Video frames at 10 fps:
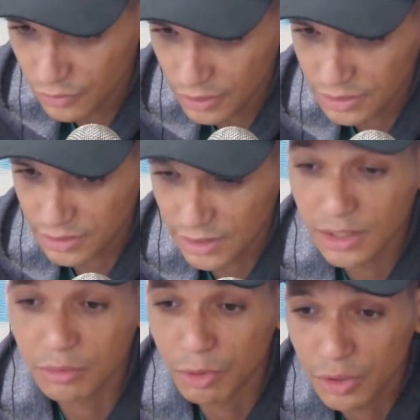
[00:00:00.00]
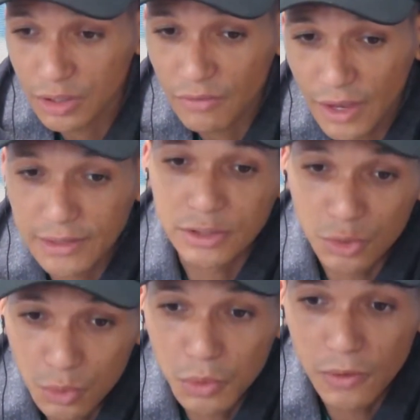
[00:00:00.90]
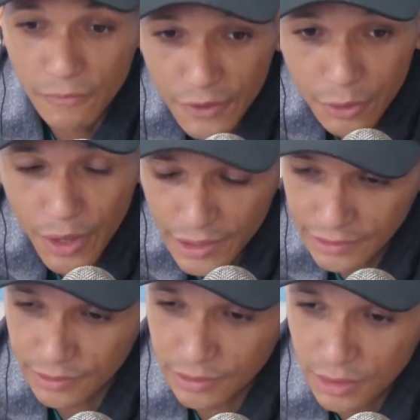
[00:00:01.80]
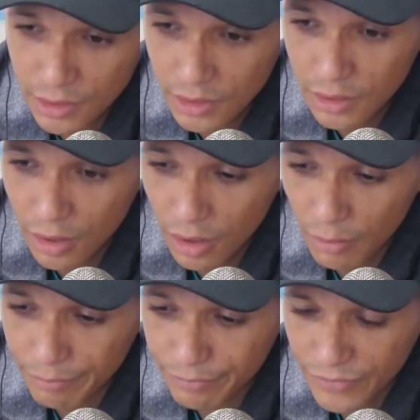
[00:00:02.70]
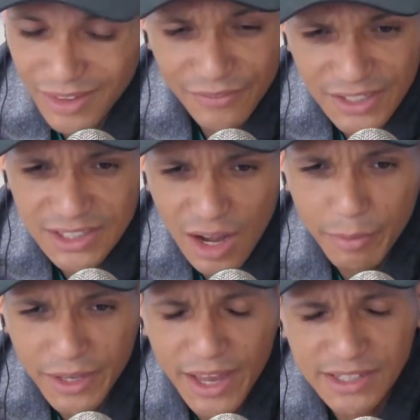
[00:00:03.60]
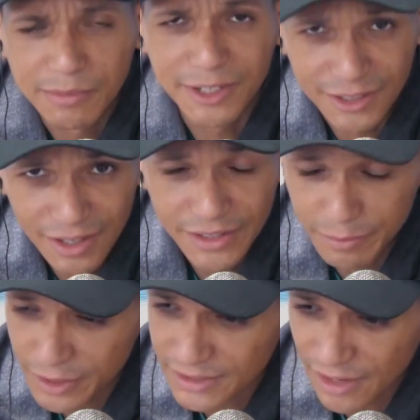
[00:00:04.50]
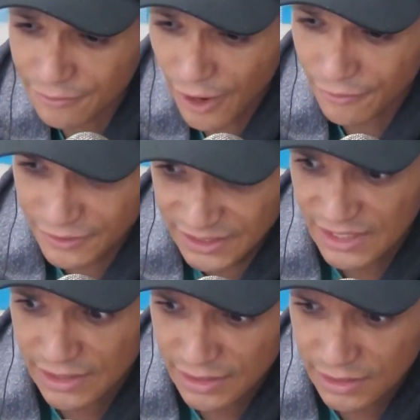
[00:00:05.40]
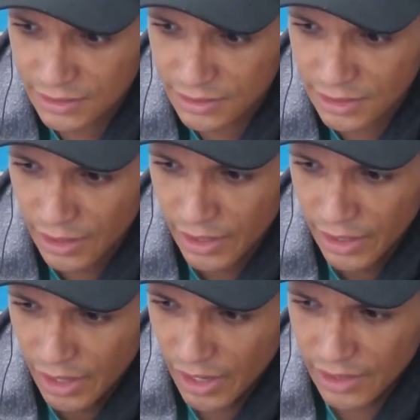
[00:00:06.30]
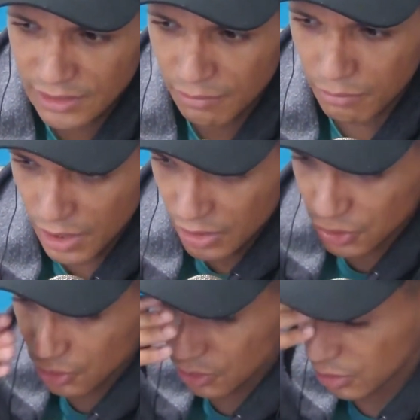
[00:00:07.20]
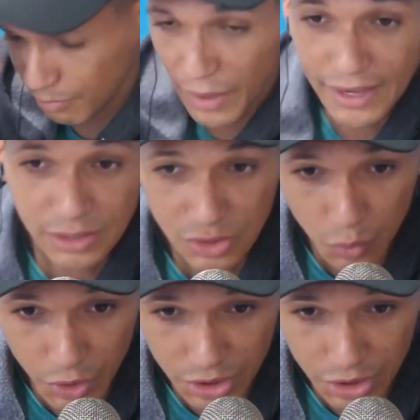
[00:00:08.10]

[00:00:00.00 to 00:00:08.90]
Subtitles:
us in the community that do video editing, this topic has to be discussed because I've seen this and it's a major bait and switch